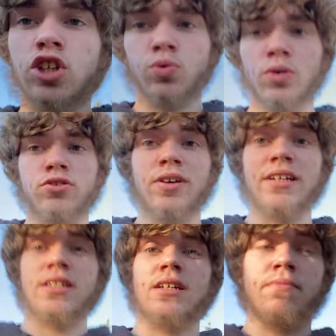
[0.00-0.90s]

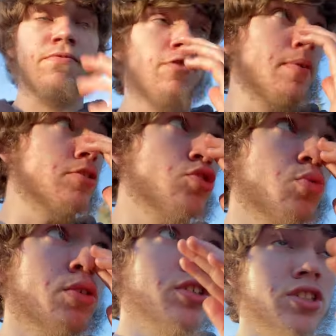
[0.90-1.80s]
318 foot pounds of
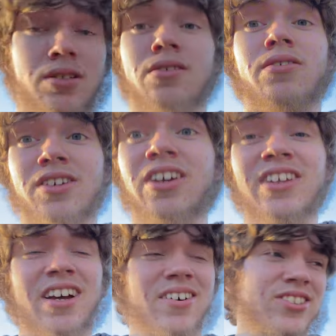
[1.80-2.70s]
torque stock, you know.